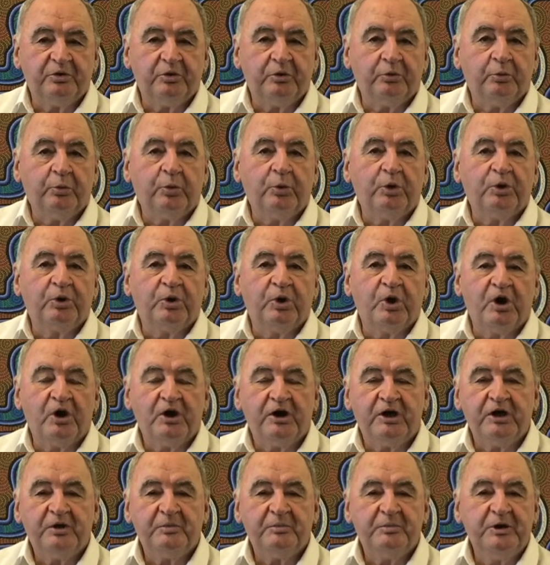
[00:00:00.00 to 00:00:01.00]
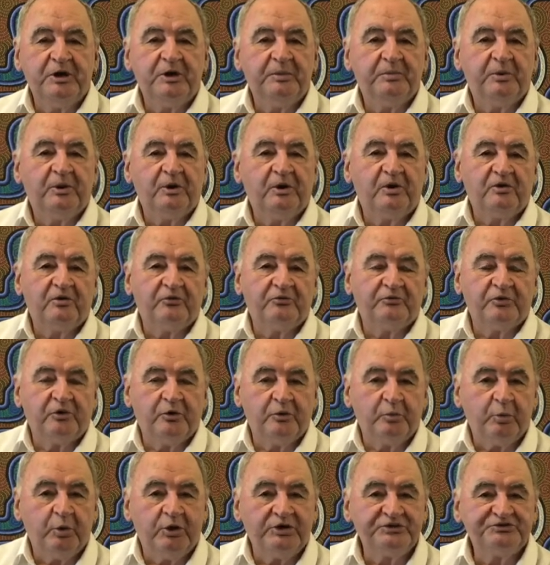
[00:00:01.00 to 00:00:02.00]
the Wurgaya people
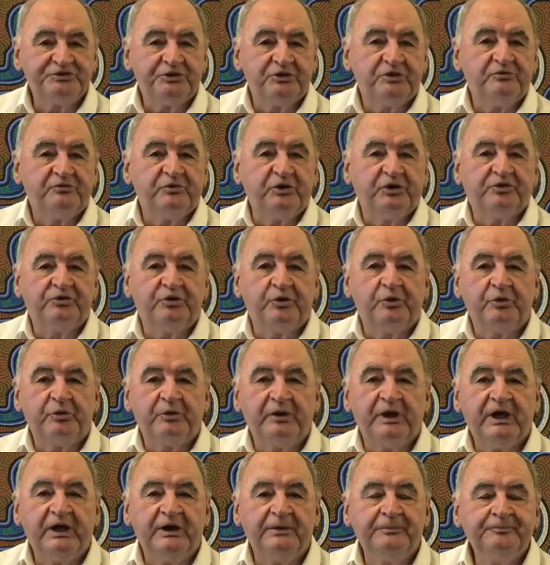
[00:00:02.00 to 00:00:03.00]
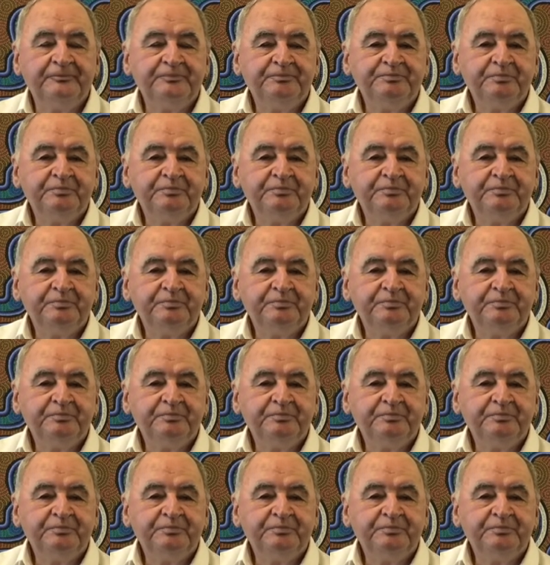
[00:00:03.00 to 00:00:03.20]
from Western Victoria.